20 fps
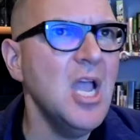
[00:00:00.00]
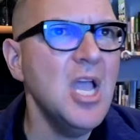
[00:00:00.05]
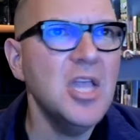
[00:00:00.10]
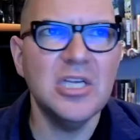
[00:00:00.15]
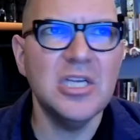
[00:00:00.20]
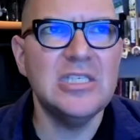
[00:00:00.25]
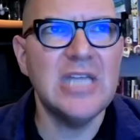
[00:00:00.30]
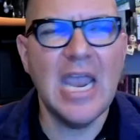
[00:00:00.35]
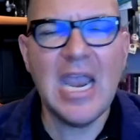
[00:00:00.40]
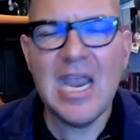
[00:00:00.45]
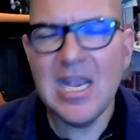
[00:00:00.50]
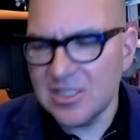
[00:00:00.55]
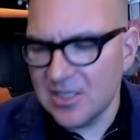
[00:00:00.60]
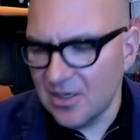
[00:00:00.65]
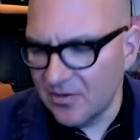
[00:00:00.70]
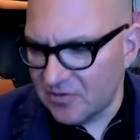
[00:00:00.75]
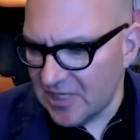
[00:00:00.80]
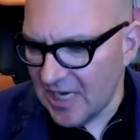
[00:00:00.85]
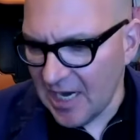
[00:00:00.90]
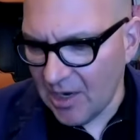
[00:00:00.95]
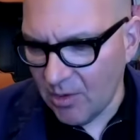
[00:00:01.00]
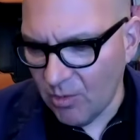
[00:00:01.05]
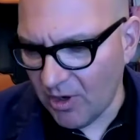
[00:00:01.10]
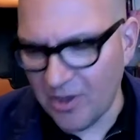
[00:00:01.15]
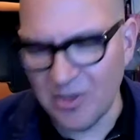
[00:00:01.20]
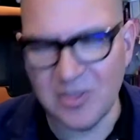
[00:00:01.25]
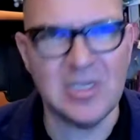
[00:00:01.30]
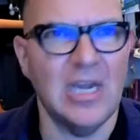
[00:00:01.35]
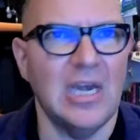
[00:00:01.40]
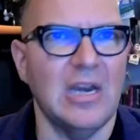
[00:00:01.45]
The days of tech
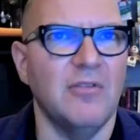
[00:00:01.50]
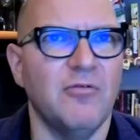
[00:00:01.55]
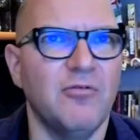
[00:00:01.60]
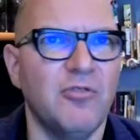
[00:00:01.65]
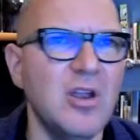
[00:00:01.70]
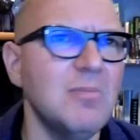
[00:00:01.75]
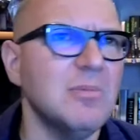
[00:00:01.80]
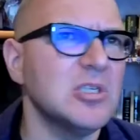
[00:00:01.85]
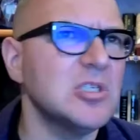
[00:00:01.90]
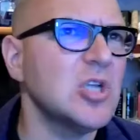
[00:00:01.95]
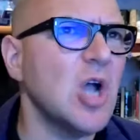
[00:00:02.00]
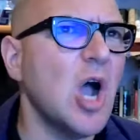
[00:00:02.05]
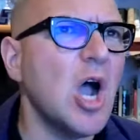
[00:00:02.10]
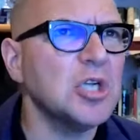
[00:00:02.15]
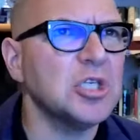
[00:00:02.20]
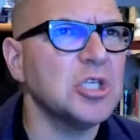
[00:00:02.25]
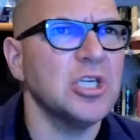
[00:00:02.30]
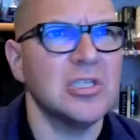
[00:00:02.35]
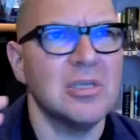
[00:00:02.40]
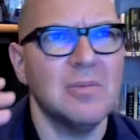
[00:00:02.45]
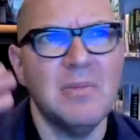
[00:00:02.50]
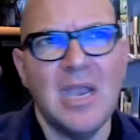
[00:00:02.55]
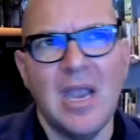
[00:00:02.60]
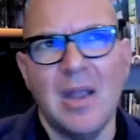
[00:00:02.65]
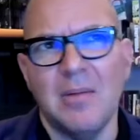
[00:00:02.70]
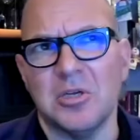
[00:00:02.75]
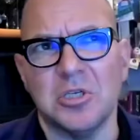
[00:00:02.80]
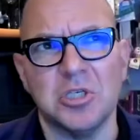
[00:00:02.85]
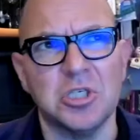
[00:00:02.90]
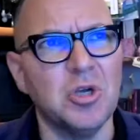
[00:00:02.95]
workers getting free massages and being
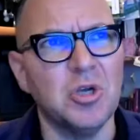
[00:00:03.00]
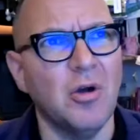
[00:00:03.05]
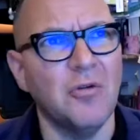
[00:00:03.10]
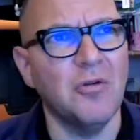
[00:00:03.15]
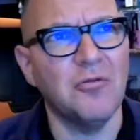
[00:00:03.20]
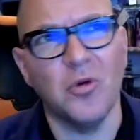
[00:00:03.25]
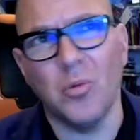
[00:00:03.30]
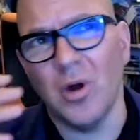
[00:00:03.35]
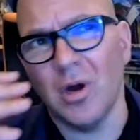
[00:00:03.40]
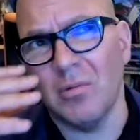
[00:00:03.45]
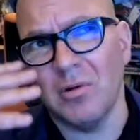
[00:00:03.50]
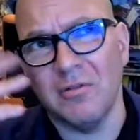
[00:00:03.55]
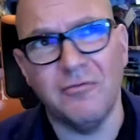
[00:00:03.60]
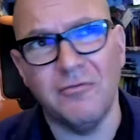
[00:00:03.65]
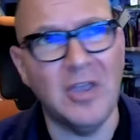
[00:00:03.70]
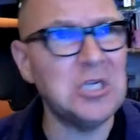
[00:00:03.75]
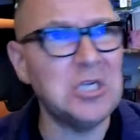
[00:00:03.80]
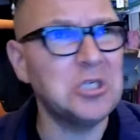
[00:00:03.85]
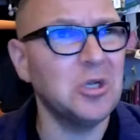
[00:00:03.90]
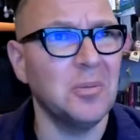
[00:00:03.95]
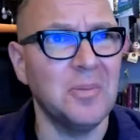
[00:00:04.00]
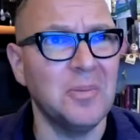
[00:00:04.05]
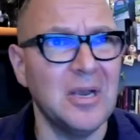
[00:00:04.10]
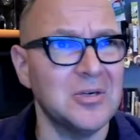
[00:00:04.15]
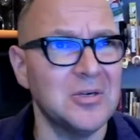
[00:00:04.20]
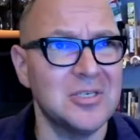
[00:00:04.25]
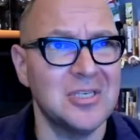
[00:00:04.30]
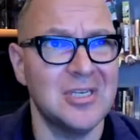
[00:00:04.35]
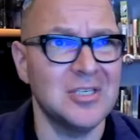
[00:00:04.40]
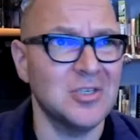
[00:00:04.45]
able to show up for work with facial
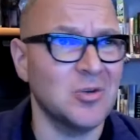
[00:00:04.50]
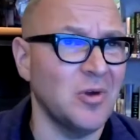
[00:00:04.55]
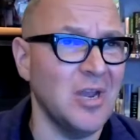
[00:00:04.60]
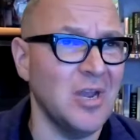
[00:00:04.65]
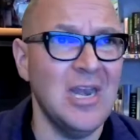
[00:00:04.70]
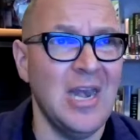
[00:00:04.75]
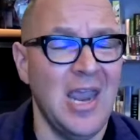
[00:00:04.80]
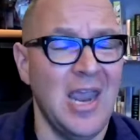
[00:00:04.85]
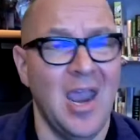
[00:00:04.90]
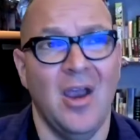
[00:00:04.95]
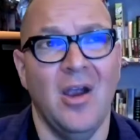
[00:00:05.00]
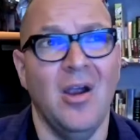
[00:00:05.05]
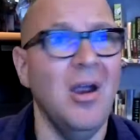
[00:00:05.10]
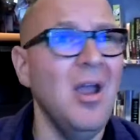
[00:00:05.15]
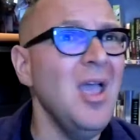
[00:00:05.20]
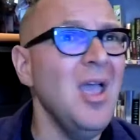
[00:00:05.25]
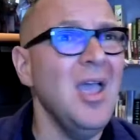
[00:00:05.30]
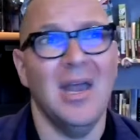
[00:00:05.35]
piercings, green hair,